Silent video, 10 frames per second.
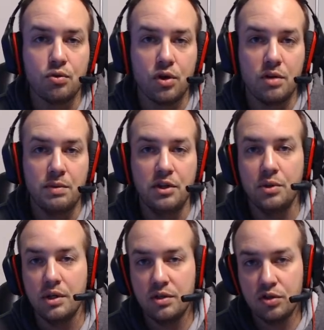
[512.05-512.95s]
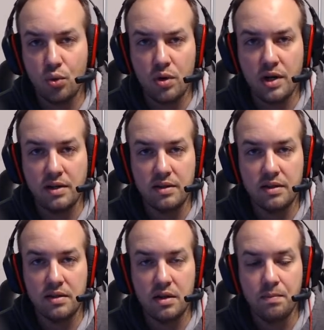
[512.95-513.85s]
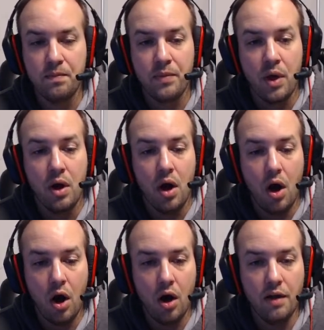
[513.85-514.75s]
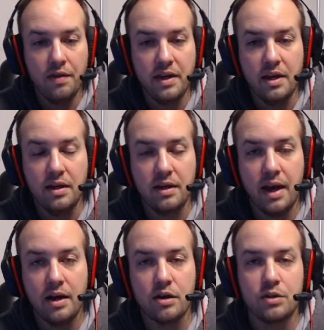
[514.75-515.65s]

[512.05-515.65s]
we're going to be doing a scoring system on the indicators.